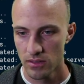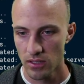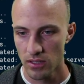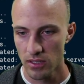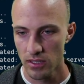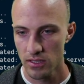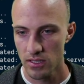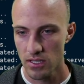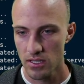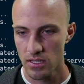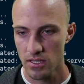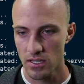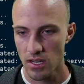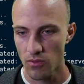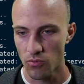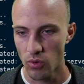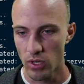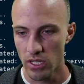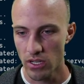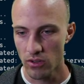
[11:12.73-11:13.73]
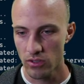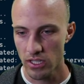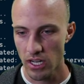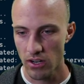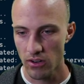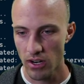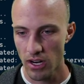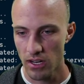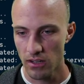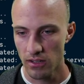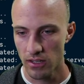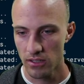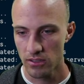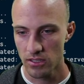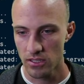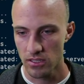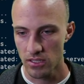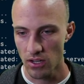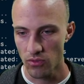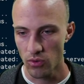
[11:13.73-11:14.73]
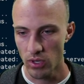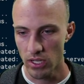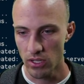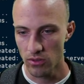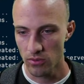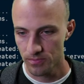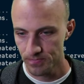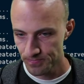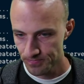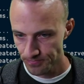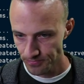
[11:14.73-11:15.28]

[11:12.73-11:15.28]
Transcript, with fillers: this is the stuff we don't generate. Here's the stuff we do.